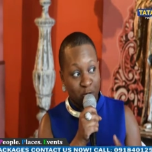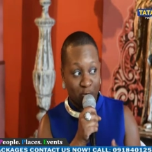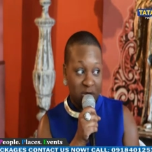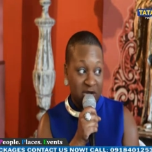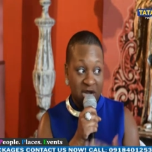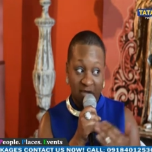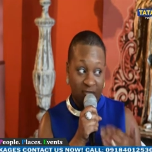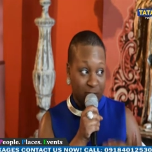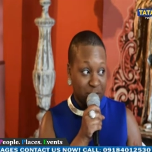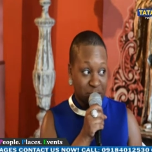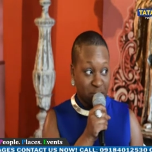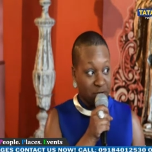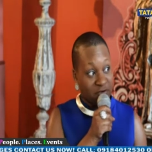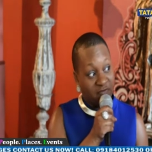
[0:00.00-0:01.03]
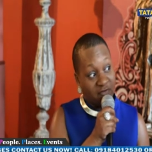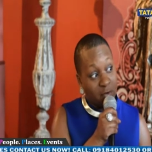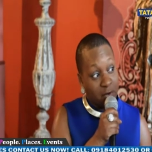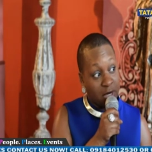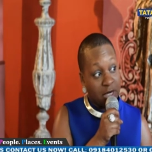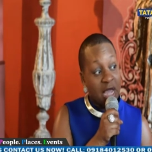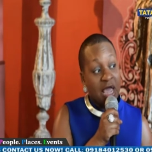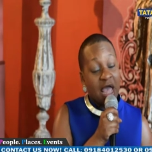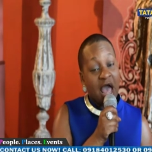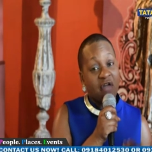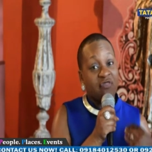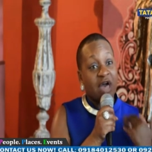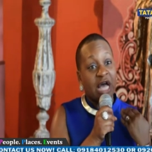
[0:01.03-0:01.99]
would never return void,
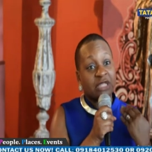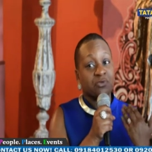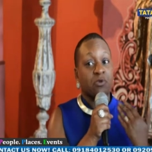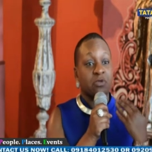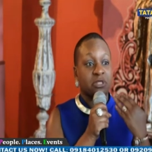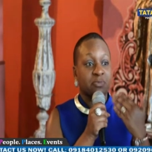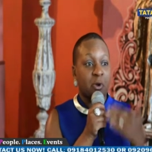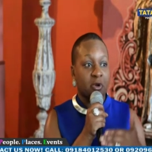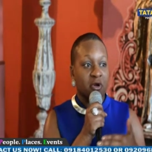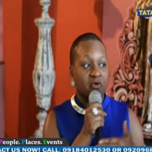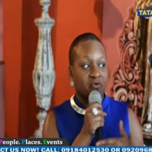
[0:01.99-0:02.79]
and that's what was spoken over